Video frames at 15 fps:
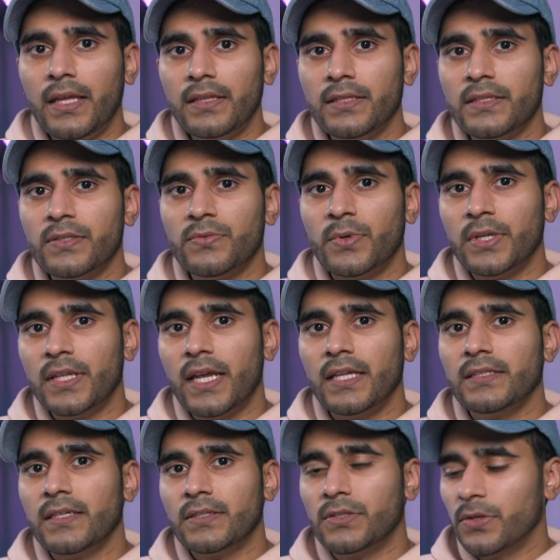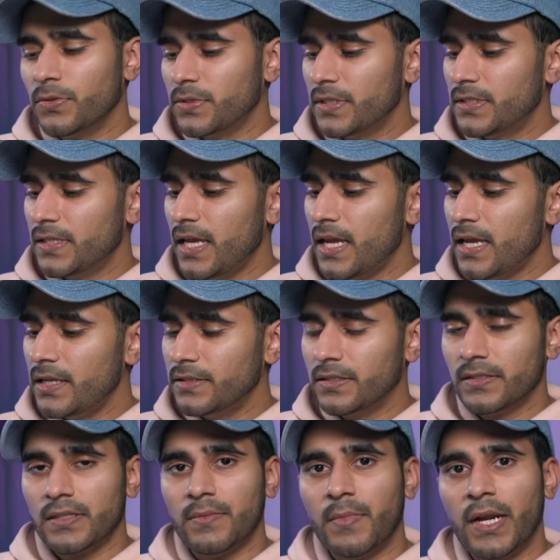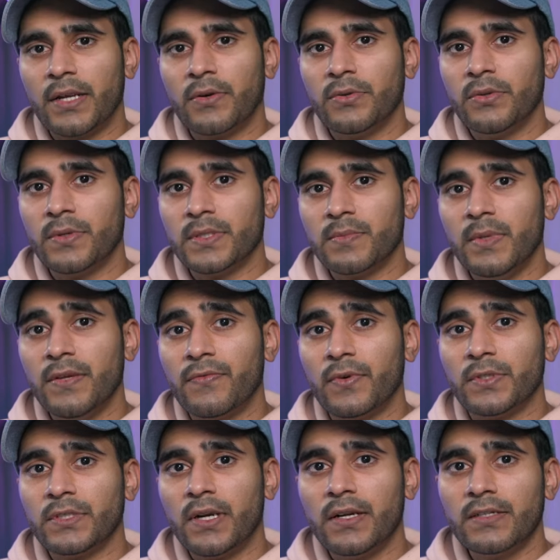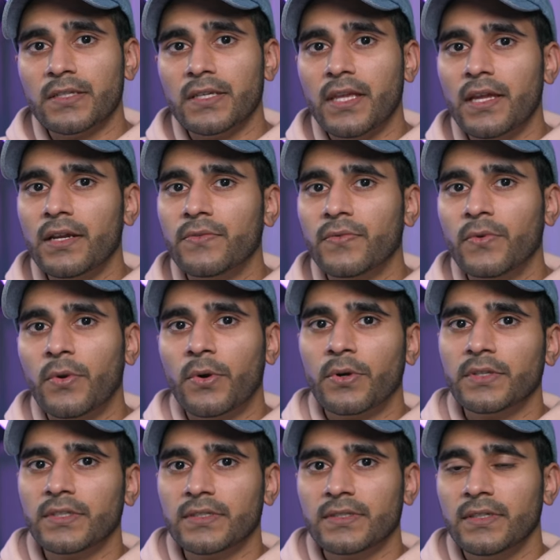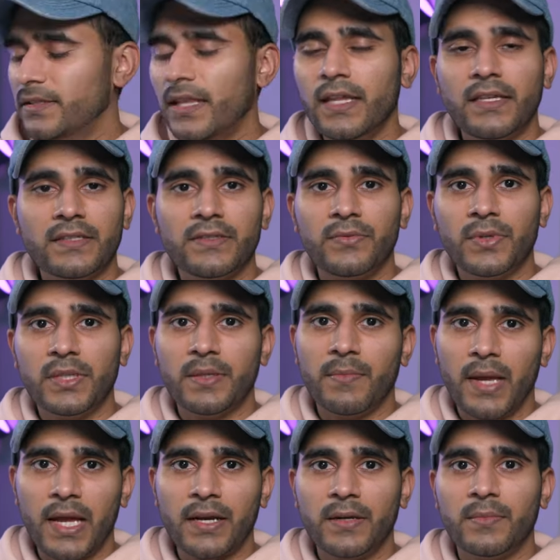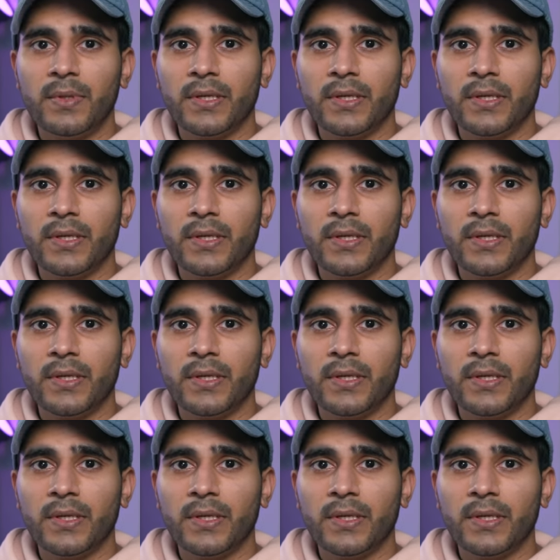And this is where the headset shows its age. It's the micro USB for charging. And of course, that doesn't really matter